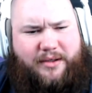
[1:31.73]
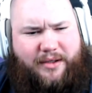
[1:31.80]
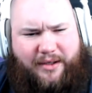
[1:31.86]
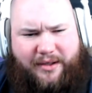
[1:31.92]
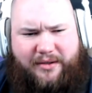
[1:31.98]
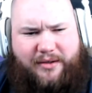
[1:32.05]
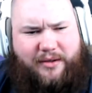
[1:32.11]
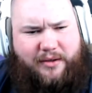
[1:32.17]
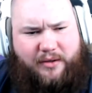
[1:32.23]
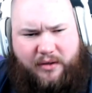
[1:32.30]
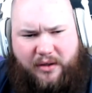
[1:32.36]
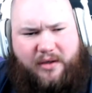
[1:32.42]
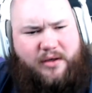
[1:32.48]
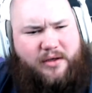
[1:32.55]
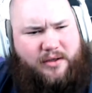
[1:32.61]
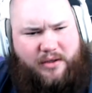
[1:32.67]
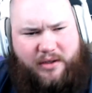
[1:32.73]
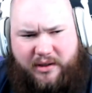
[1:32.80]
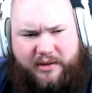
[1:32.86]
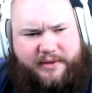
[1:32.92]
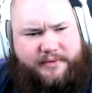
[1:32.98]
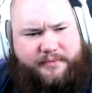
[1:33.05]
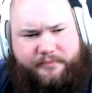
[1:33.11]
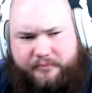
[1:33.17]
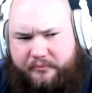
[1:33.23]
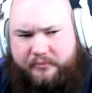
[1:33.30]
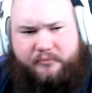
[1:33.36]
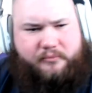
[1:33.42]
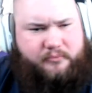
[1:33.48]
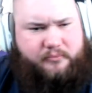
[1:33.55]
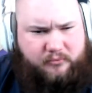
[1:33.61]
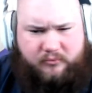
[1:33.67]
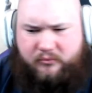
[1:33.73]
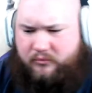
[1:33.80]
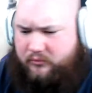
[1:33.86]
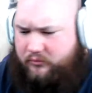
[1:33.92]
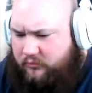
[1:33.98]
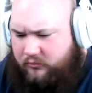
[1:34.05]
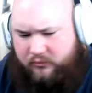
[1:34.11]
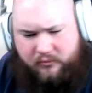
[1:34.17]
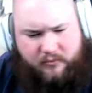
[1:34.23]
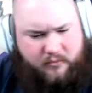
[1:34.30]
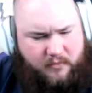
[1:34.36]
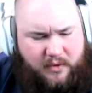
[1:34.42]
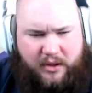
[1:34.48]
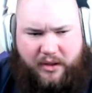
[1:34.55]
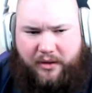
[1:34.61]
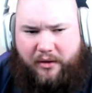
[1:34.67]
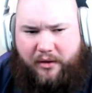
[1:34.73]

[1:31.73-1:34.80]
dropped out of school, I'm still getting mad, but nigga don't test me.